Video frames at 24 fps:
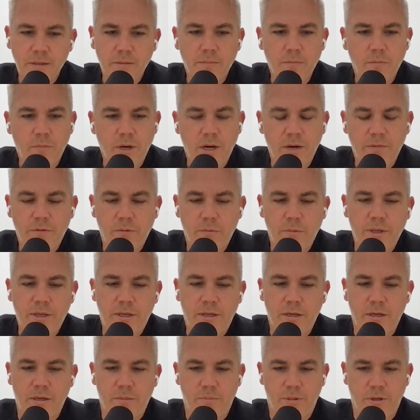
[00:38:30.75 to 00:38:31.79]
Whatever we
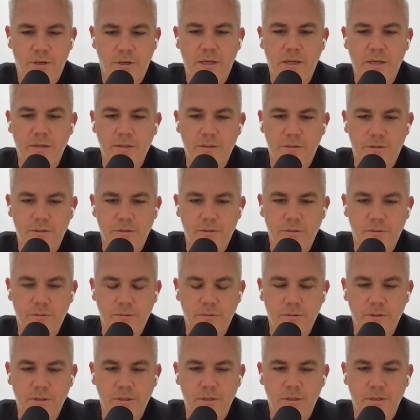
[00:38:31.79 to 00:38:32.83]
could put
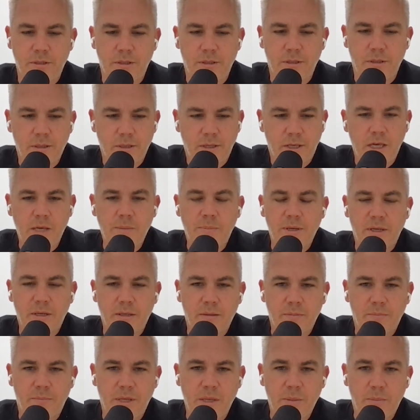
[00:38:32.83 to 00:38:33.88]
into
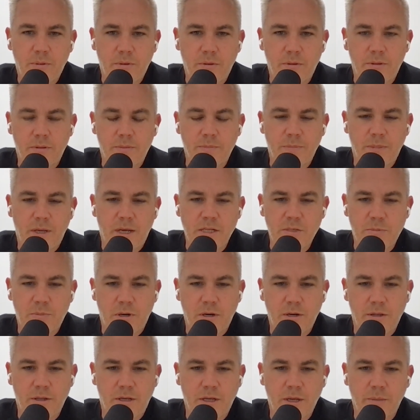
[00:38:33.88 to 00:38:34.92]
keeping people as
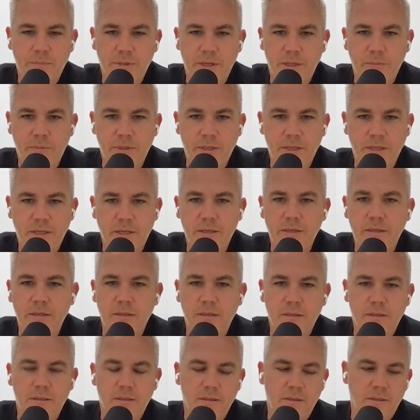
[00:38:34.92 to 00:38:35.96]
part of the company, we did.
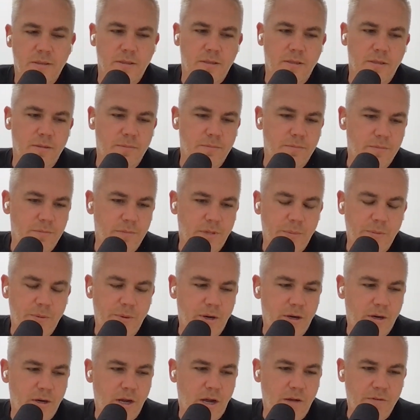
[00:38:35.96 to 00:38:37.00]
We
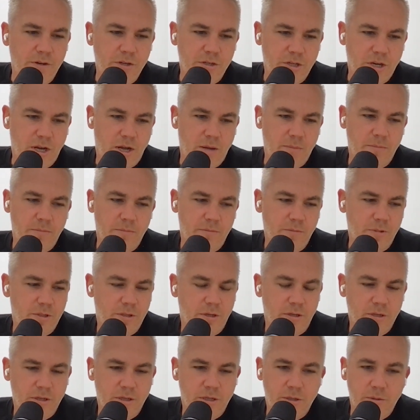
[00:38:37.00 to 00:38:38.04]
had our coffee shop. We
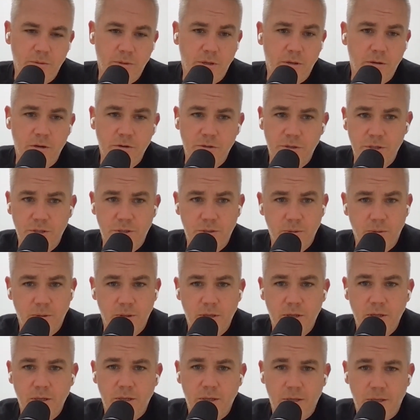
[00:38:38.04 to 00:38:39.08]
turned it into a grocery
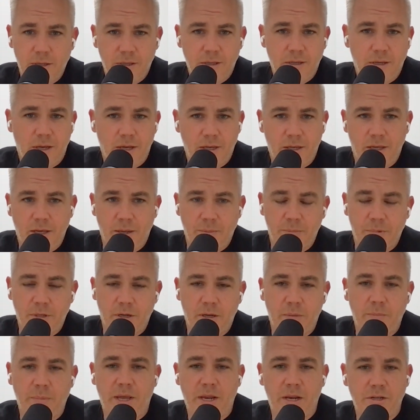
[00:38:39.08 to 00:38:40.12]
store. I kept
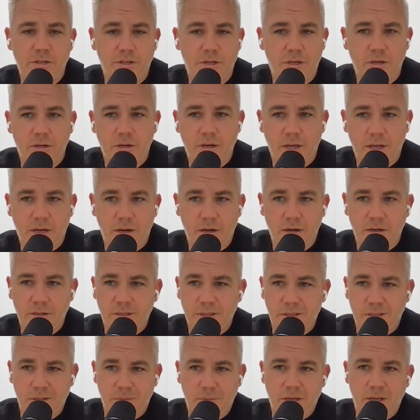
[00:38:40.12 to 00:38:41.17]
our manager and our
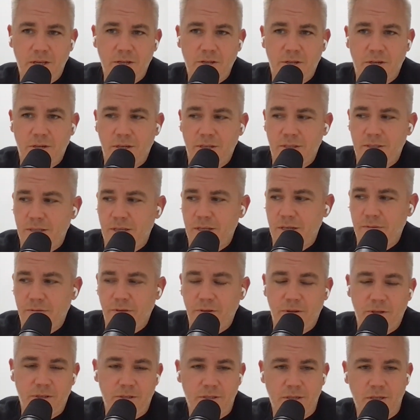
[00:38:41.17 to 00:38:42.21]
assistant manager, and I said, if
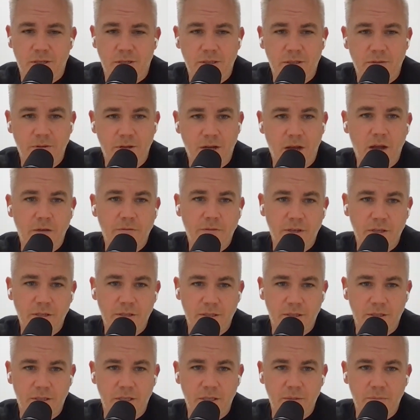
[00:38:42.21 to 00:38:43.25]
you can sell enough coffee
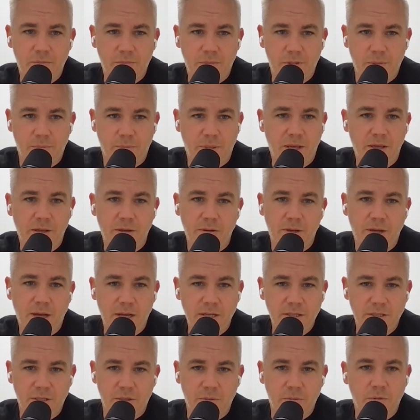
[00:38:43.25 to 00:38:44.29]
to pay you
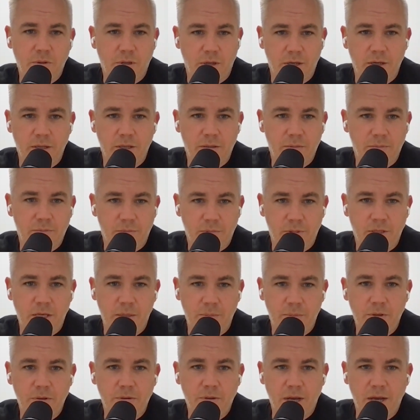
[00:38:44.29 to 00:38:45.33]
guys, then we're going to
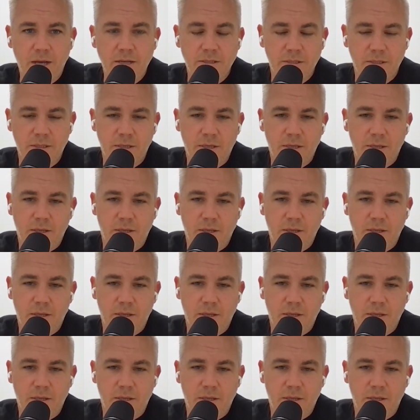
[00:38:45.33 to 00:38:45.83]
keep you guys.